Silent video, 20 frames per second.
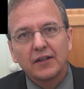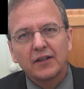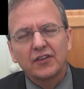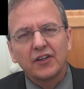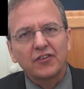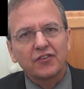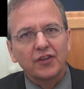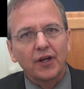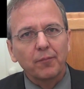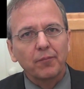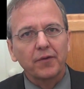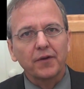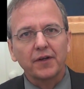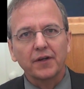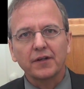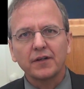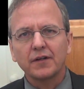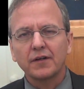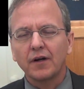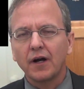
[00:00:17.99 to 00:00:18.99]
did
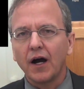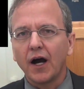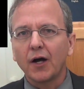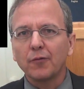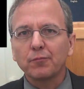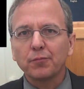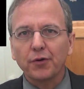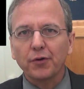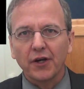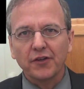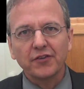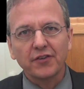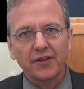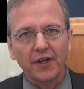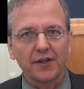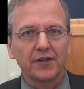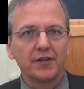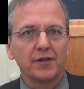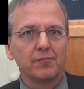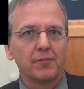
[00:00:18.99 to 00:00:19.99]
something
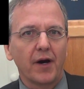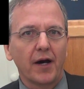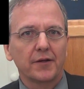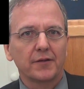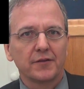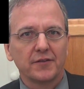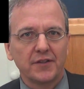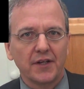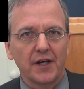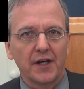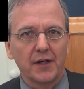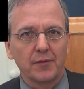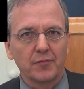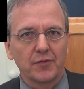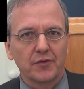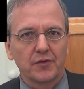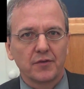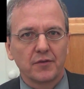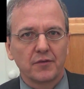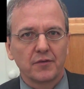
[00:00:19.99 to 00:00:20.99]
unprecedented in modern
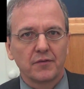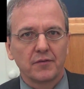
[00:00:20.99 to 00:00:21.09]
times.